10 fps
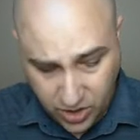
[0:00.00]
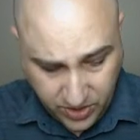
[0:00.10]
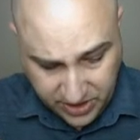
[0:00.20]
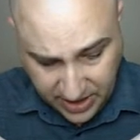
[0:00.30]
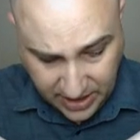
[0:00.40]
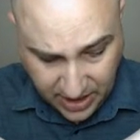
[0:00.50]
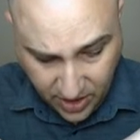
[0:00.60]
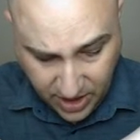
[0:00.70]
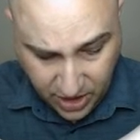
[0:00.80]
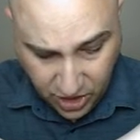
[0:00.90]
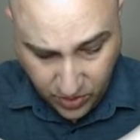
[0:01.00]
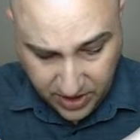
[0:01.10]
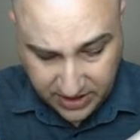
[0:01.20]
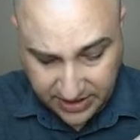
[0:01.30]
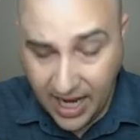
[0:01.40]
You would sit here and you
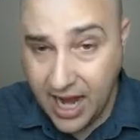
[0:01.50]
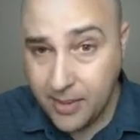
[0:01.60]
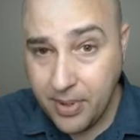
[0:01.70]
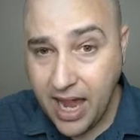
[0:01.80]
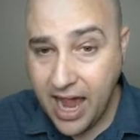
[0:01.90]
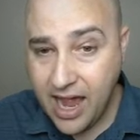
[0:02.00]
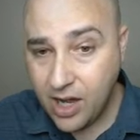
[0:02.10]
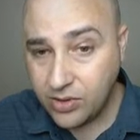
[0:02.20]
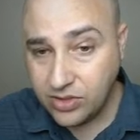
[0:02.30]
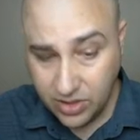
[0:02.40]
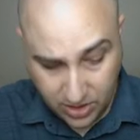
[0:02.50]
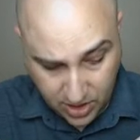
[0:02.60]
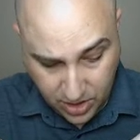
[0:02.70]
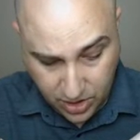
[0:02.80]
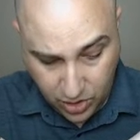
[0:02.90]
would type out
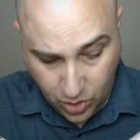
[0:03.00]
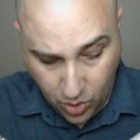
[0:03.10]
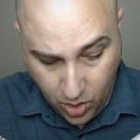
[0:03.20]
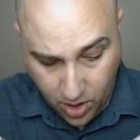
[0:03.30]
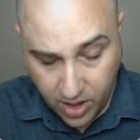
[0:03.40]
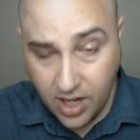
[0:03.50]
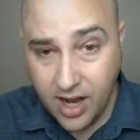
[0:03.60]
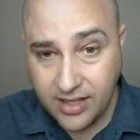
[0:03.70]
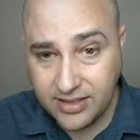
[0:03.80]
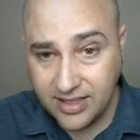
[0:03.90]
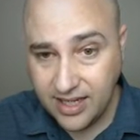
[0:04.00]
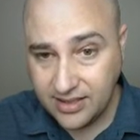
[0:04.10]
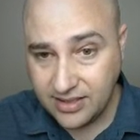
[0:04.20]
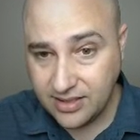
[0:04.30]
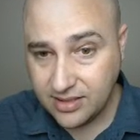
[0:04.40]
your
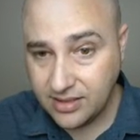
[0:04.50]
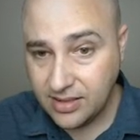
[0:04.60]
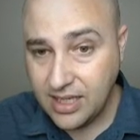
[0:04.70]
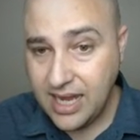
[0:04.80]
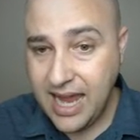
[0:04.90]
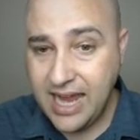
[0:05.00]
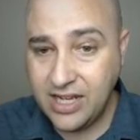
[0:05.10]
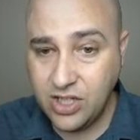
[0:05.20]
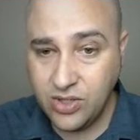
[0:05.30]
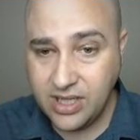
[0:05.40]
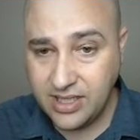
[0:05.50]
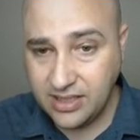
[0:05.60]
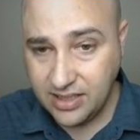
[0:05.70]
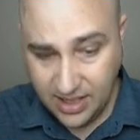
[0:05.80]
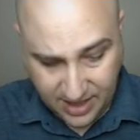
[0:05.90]
content and you
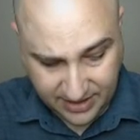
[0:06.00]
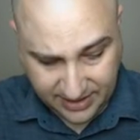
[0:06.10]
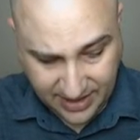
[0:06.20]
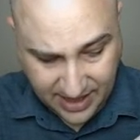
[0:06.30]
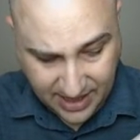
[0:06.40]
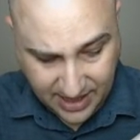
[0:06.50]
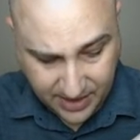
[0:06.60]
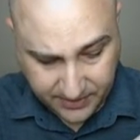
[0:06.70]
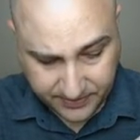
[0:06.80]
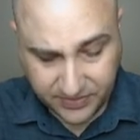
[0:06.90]
can see